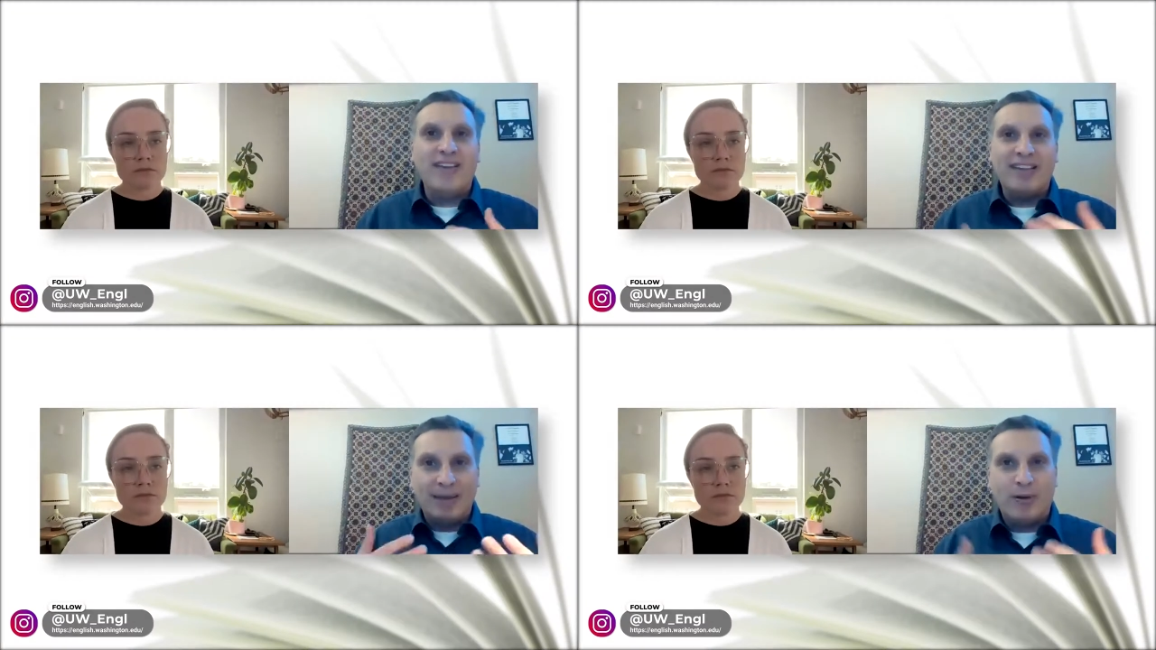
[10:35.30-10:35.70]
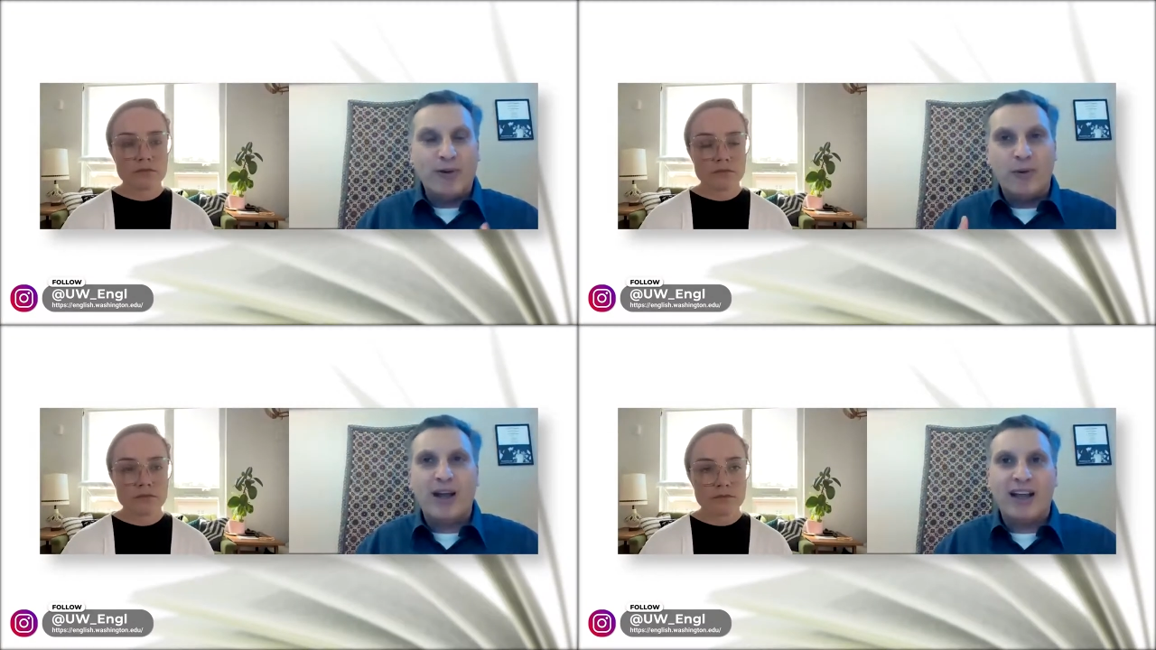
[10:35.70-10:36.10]
Speaker 1: these
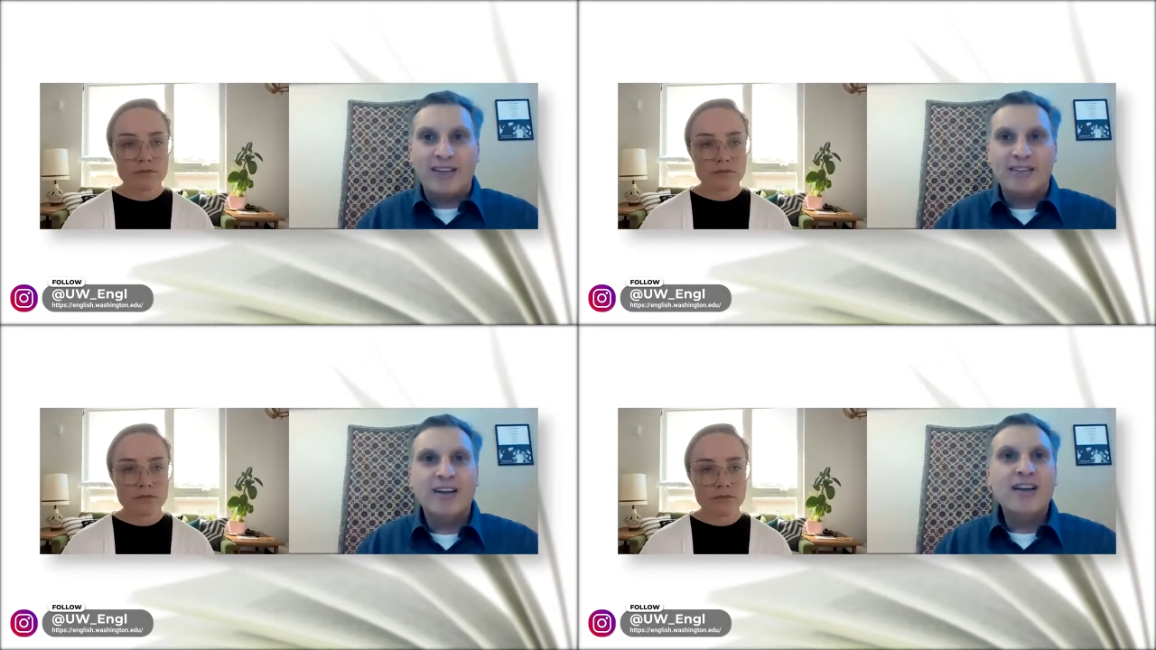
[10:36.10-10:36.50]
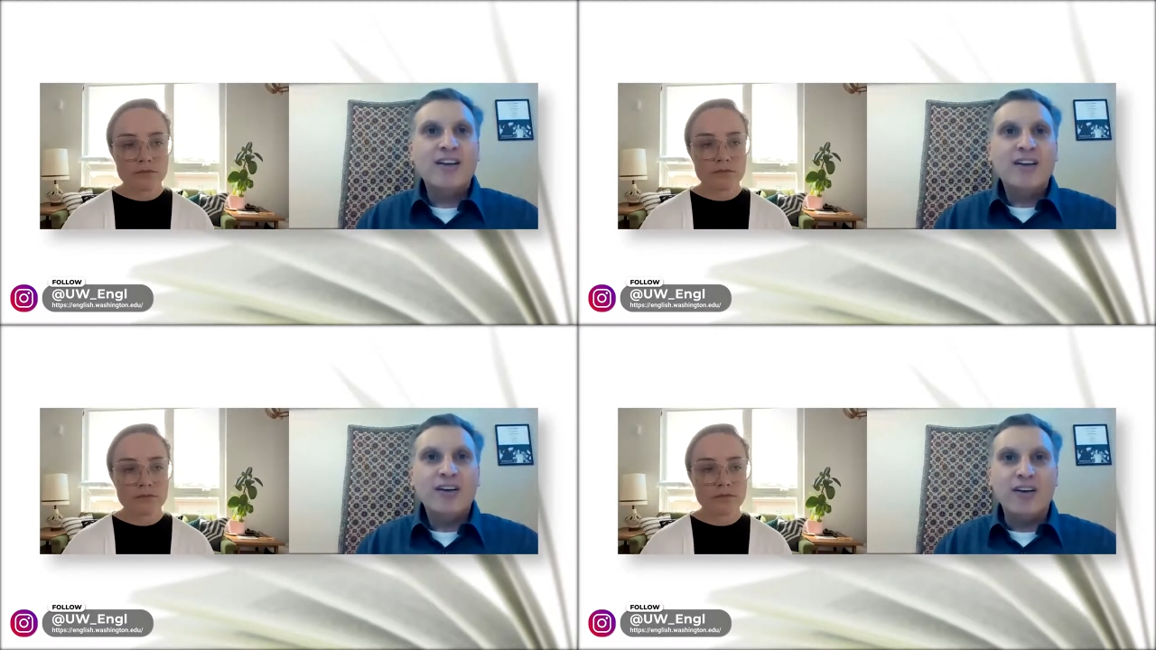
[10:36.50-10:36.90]
typical ways
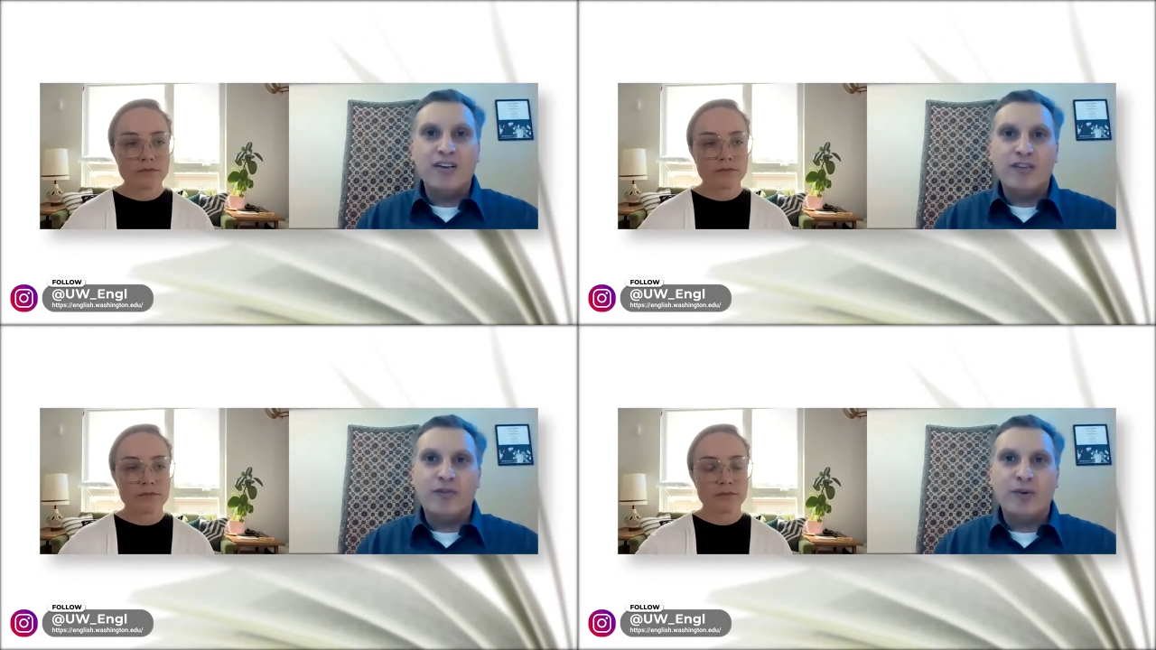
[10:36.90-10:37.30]
of